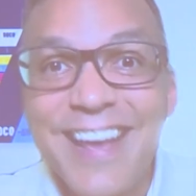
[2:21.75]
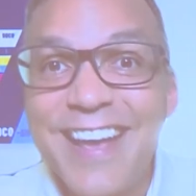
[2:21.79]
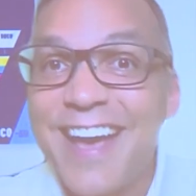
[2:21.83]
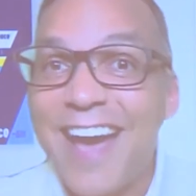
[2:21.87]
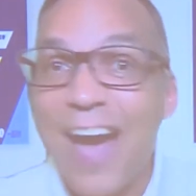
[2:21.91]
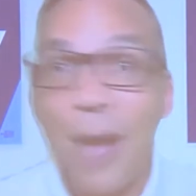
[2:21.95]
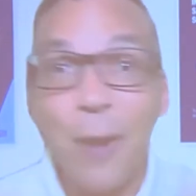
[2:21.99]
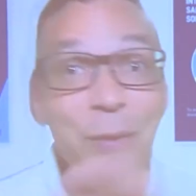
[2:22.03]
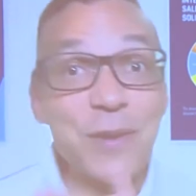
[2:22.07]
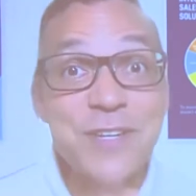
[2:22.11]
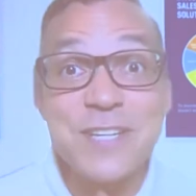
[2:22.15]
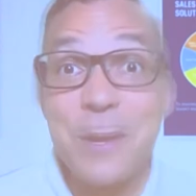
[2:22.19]

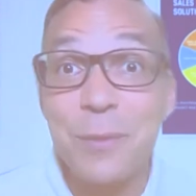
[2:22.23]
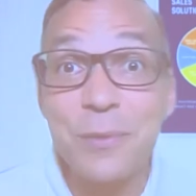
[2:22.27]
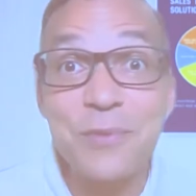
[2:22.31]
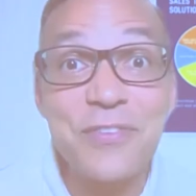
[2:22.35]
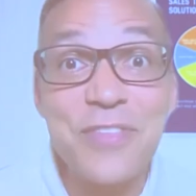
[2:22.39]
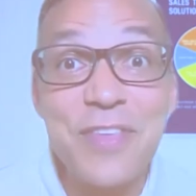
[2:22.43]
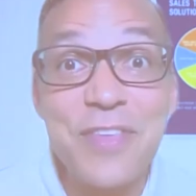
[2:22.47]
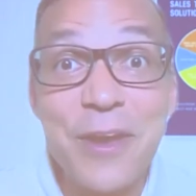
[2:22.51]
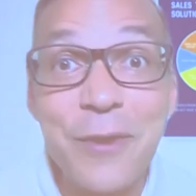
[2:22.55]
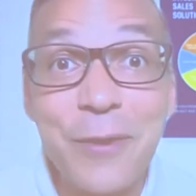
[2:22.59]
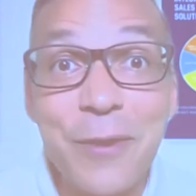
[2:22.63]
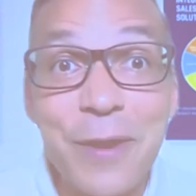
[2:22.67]
I wish I was
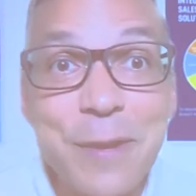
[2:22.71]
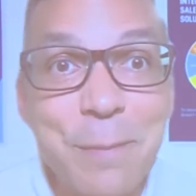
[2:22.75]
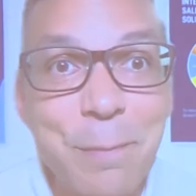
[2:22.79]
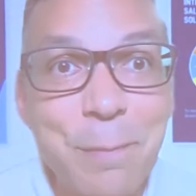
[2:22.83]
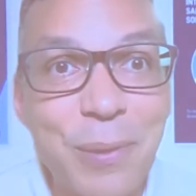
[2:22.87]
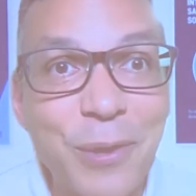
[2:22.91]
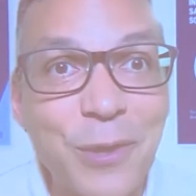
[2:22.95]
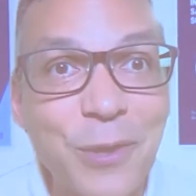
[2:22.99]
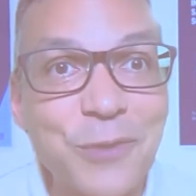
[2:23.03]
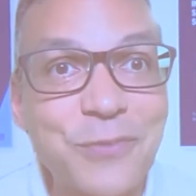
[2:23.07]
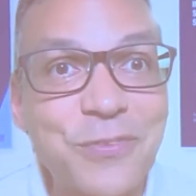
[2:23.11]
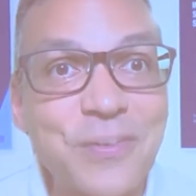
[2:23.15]
there in
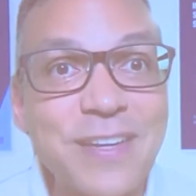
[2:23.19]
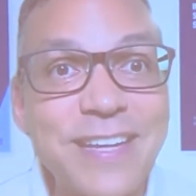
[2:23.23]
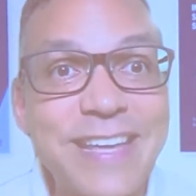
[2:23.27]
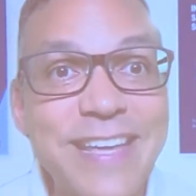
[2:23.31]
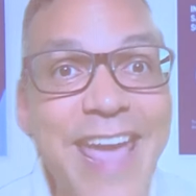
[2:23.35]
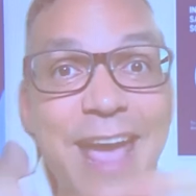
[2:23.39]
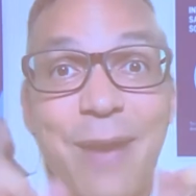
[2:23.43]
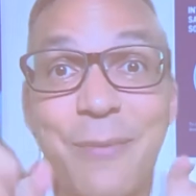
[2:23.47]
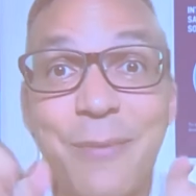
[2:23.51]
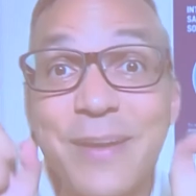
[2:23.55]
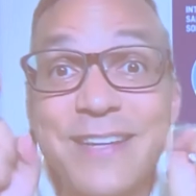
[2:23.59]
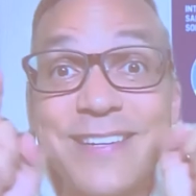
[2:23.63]
person.
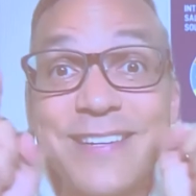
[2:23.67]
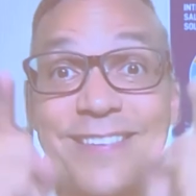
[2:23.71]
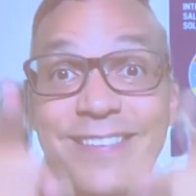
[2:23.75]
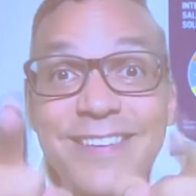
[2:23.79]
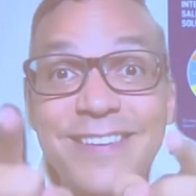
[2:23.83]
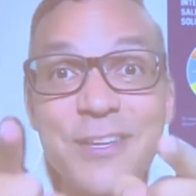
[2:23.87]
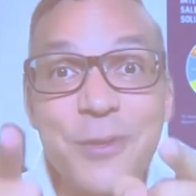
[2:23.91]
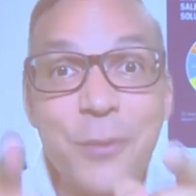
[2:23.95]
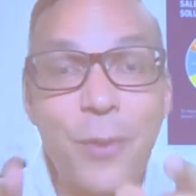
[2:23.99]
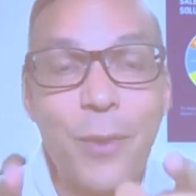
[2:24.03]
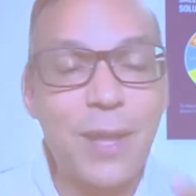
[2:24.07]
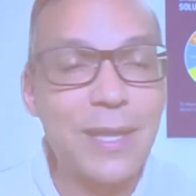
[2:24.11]
Can't wait to see
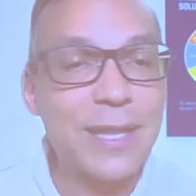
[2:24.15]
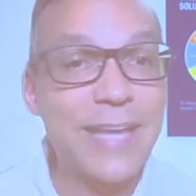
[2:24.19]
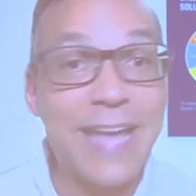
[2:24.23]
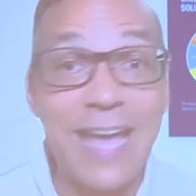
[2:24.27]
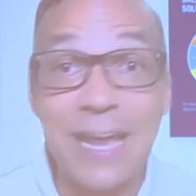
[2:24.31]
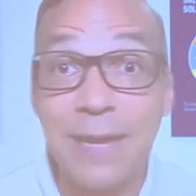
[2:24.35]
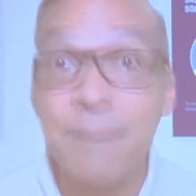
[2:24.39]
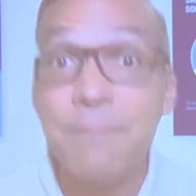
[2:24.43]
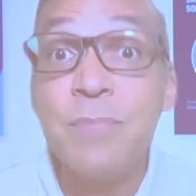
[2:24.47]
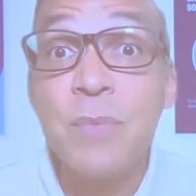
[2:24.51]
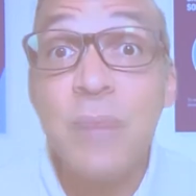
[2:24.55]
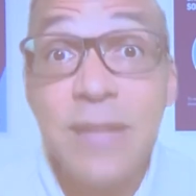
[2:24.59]
you all
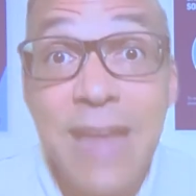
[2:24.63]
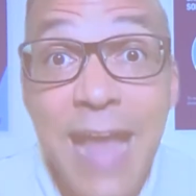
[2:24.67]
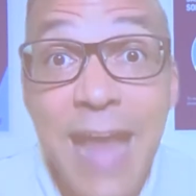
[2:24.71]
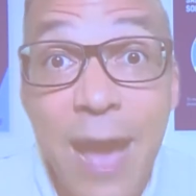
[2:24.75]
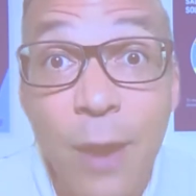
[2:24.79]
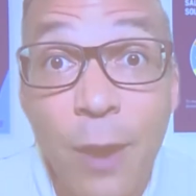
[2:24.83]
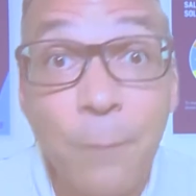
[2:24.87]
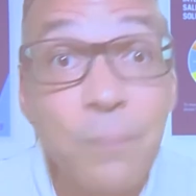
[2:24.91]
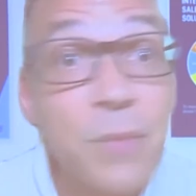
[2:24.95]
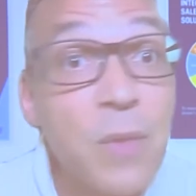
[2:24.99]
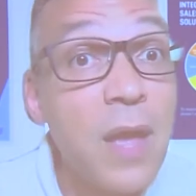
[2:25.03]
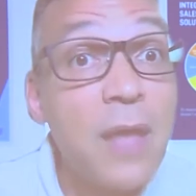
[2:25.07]
again.
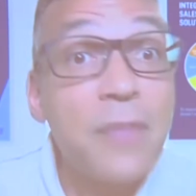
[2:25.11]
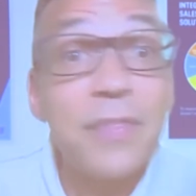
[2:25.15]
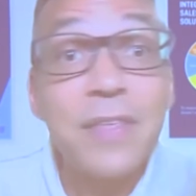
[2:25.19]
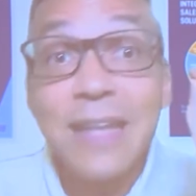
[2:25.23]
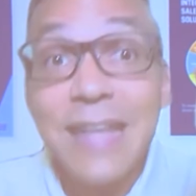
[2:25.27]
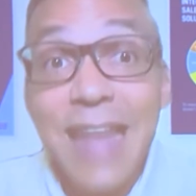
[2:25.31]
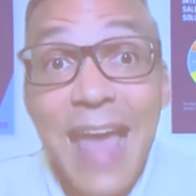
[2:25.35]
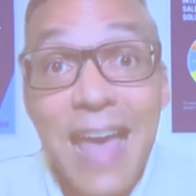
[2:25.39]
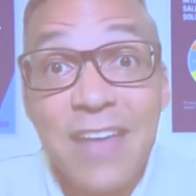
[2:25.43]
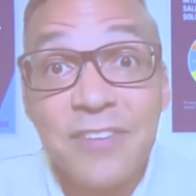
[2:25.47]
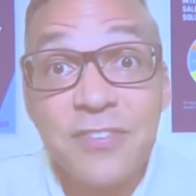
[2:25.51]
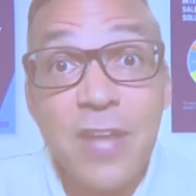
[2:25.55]
Now, the
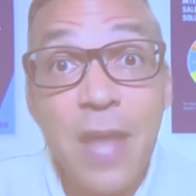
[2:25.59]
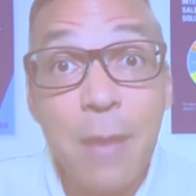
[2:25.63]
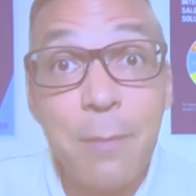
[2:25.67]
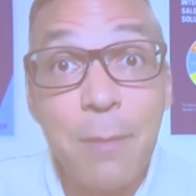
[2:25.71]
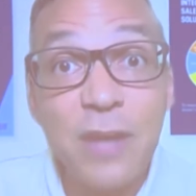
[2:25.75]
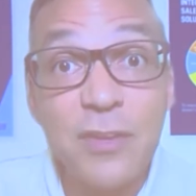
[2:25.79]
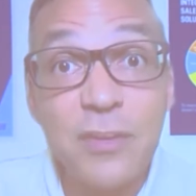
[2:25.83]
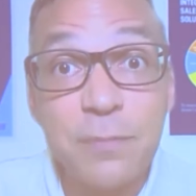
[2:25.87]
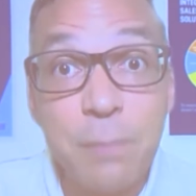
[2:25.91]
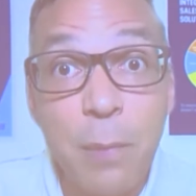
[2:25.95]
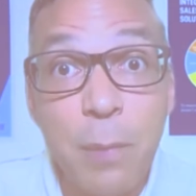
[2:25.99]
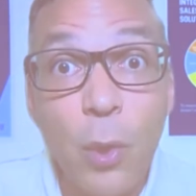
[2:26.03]
last time I
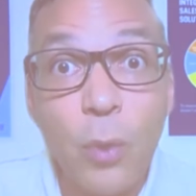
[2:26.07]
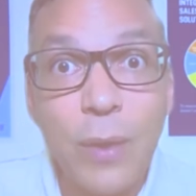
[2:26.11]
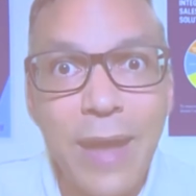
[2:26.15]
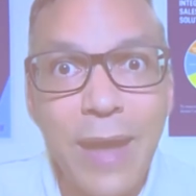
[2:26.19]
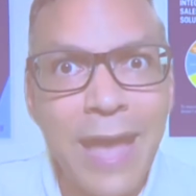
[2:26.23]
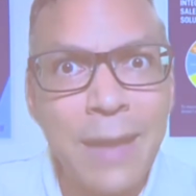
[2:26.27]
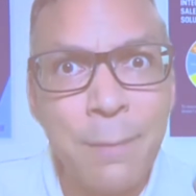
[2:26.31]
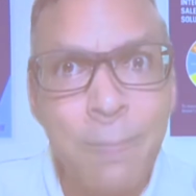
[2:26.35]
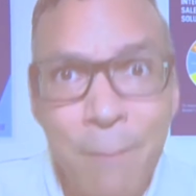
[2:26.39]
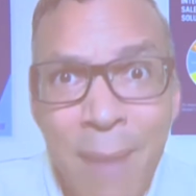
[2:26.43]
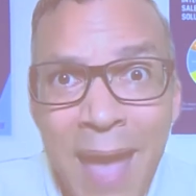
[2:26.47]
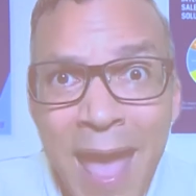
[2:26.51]
spoke
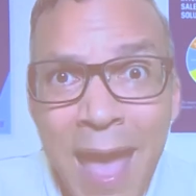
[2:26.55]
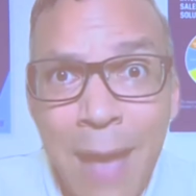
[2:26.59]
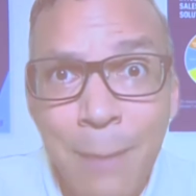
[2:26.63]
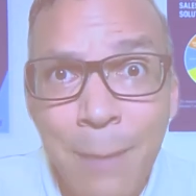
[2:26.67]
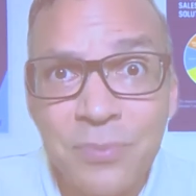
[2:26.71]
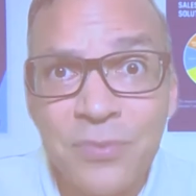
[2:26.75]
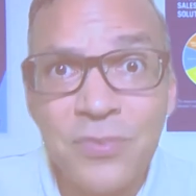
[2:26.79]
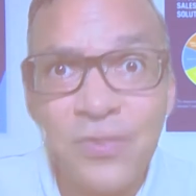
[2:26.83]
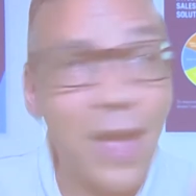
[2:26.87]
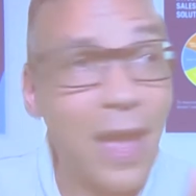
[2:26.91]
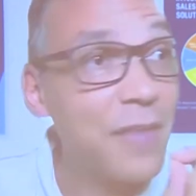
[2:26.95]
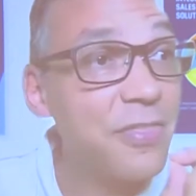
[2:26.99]
at
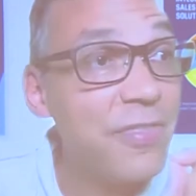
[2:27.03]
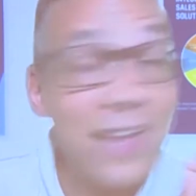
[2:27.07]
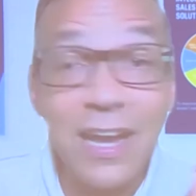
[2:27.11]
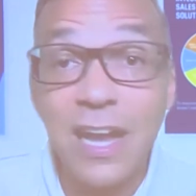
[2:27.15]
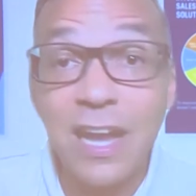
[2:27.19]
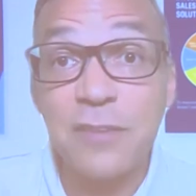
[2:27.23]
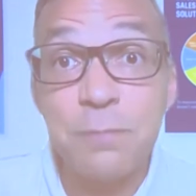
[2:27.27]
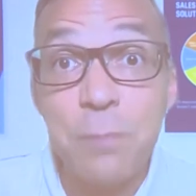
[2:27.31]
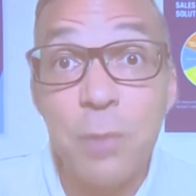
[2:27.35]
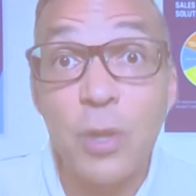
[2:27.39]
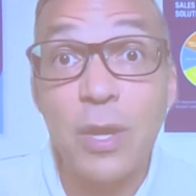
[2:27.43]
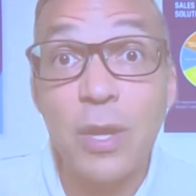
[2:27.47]
MAPS, I think I
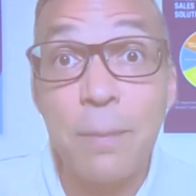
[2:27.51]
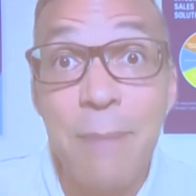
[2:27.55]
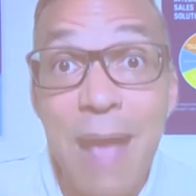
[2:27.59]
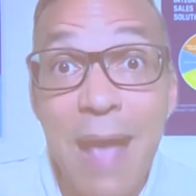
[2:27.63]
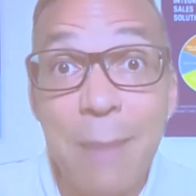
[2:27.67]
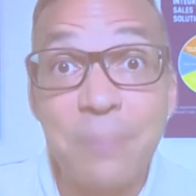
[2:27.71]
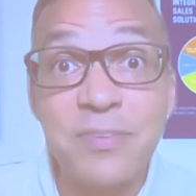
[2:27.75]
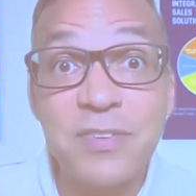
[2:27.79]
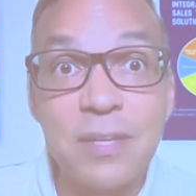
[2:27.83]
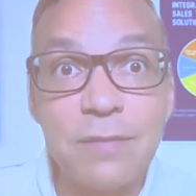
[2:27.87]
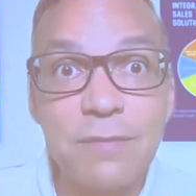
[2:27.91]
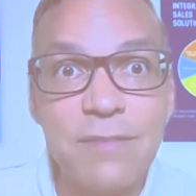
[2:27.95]
spoke at
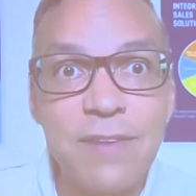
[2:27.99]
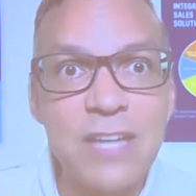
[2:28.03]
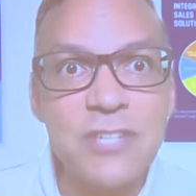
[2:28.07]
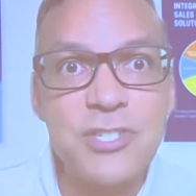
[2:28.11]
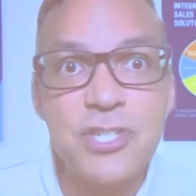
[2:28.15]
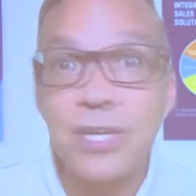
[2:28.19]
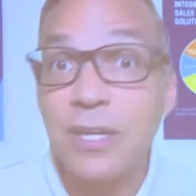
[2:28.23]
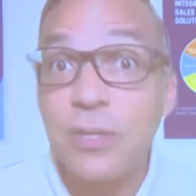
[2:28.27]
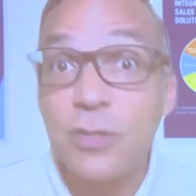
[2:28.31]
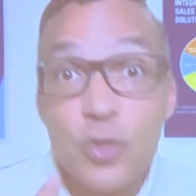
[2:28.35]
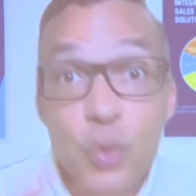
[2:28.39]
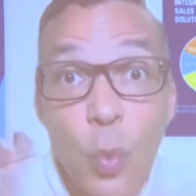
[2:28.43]
MAPS convention
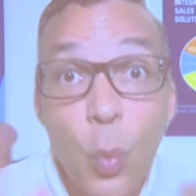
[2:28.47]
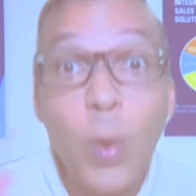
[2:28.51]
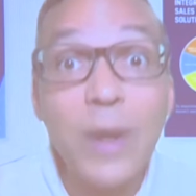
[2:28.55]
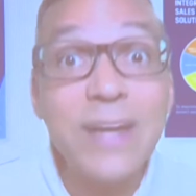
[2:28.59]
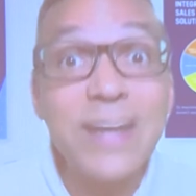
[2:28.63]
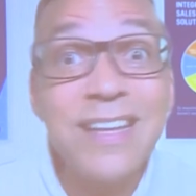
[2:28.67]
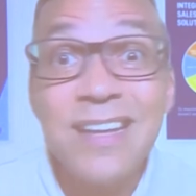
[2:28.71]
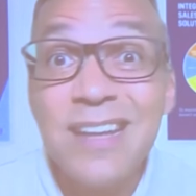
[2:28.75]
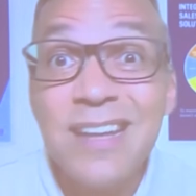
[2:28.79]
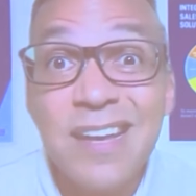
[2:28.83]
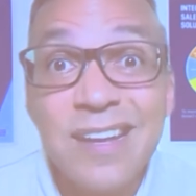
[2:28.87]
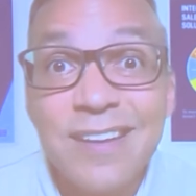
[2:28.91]
in
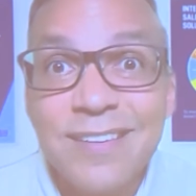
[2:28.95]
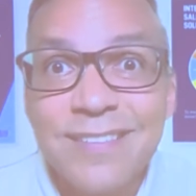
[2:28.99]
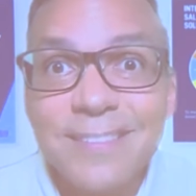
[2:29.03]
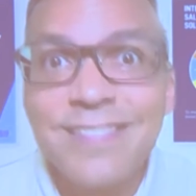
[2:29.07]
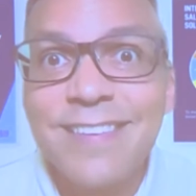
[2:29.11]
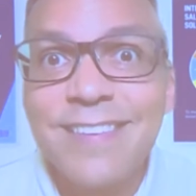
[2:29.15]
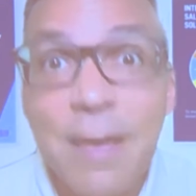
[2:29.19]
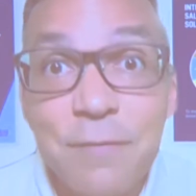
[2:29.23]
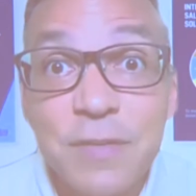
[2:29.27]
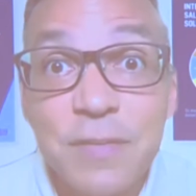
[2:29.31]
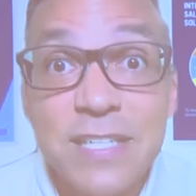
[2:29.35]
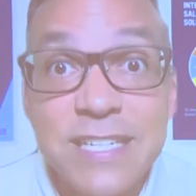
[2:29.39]

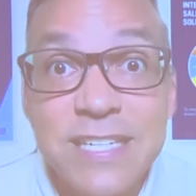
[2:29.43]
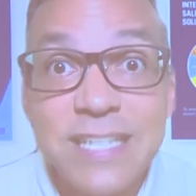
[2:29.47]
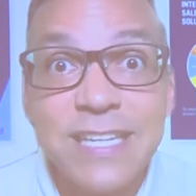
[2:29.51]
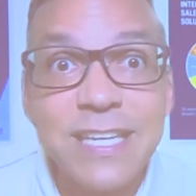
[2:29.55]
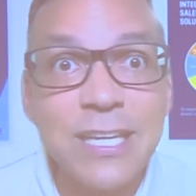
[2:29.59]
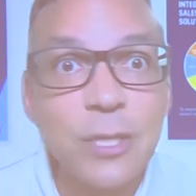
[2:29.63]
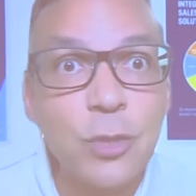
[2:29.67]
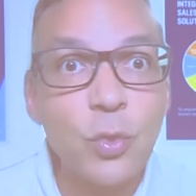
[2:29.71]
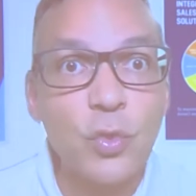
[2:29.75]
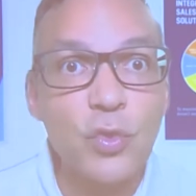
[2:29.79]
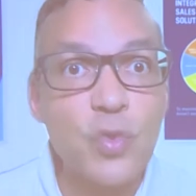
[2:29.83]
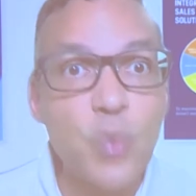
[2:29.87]

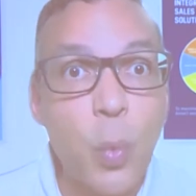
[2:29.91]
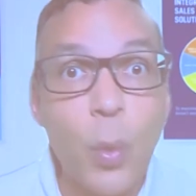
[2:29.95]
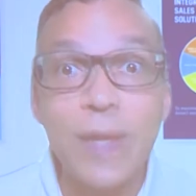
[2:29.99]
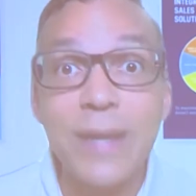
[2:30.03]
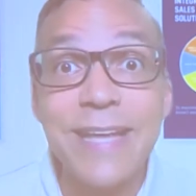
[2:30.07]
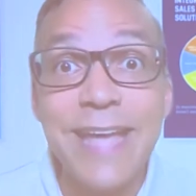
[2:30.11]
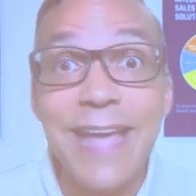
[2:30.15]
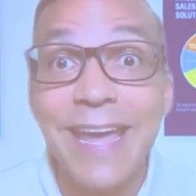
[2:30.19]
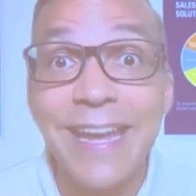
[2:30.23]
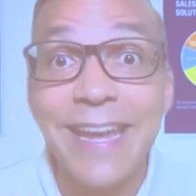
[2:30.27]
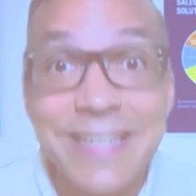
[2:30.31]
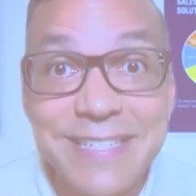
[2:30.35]
2017 or
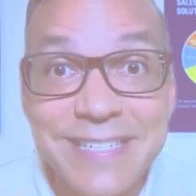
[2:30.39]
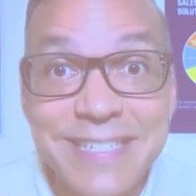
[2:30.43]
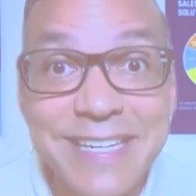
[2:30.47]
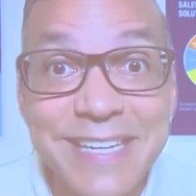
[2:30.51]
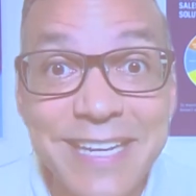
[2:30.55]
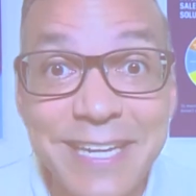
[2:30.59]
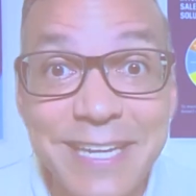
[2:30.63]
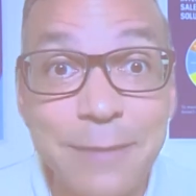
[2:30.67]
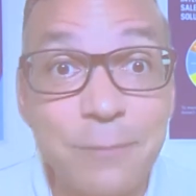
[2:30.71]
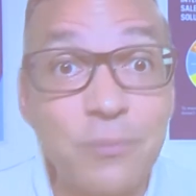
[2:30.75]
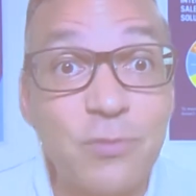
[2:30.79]
2018.